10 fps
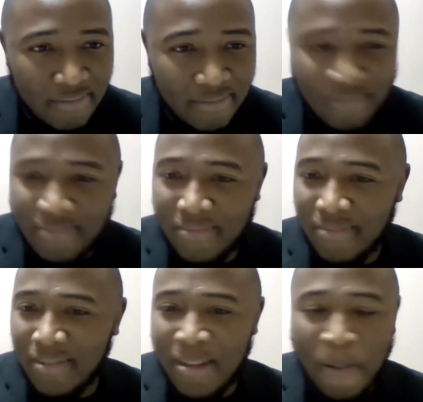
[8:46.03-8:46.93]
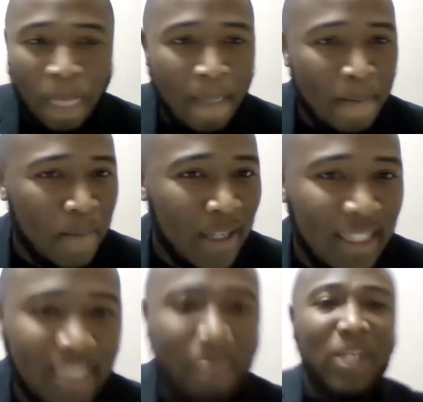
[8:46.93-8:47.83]
Mm. You
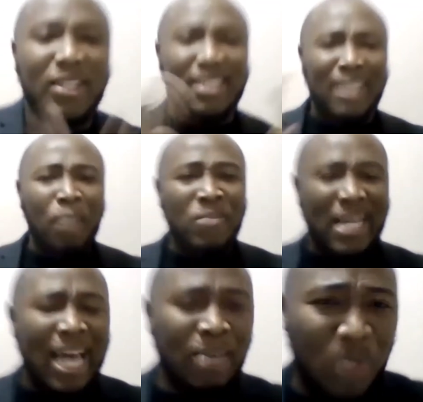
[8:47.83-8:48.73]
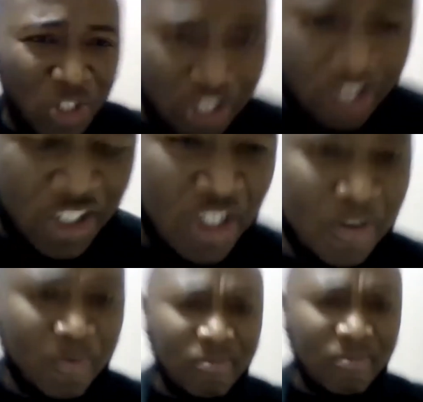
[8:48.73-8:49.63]
see, because sometimes, church,
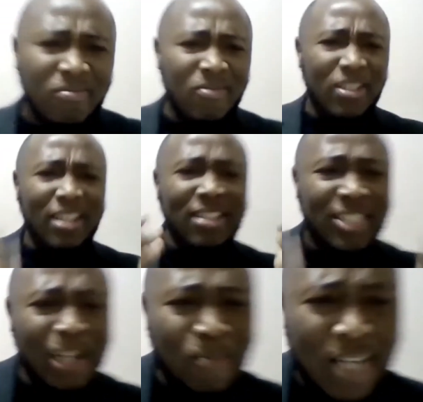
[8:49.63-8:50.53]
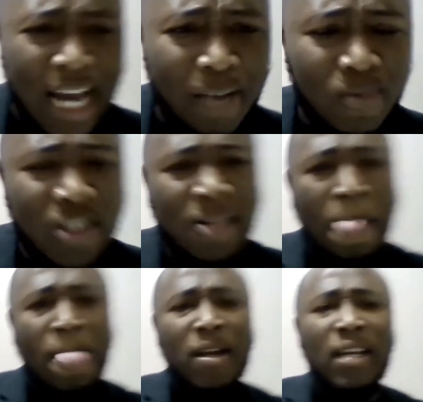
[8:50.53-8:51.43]
sometimes
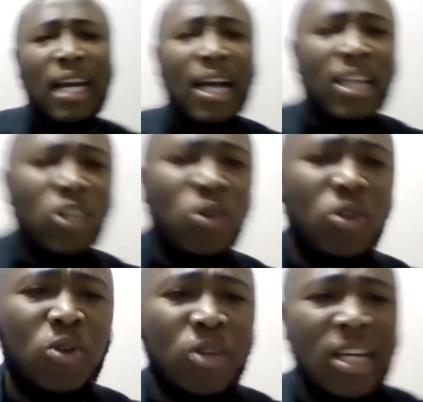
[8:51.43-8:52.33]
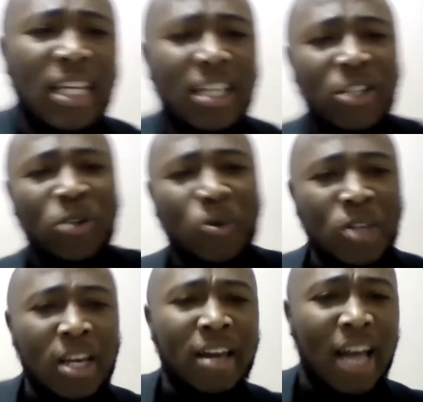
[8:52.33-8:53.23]
uh, you, you you you know
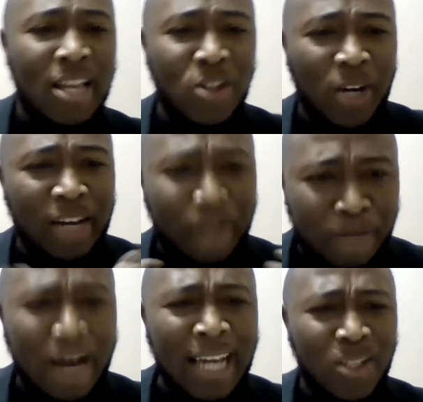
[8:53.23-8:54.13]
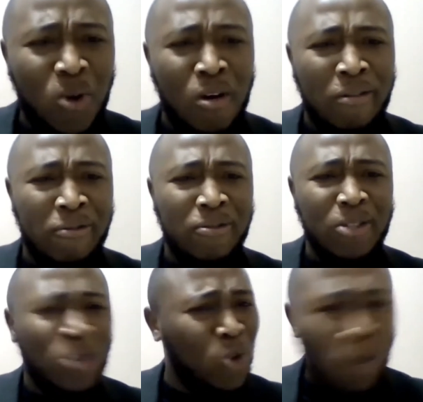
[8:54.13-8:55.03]
you can fight off
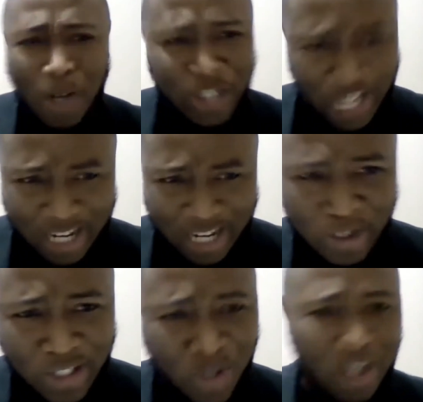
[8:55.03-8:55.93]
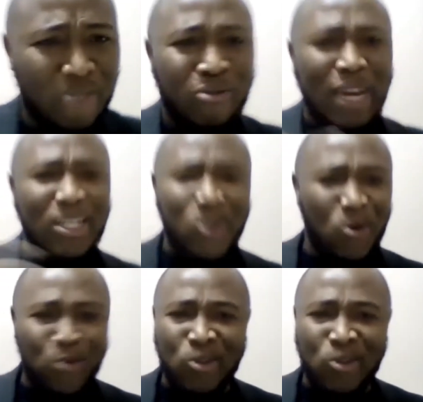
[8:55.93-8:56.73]
so much enemies, you can fight off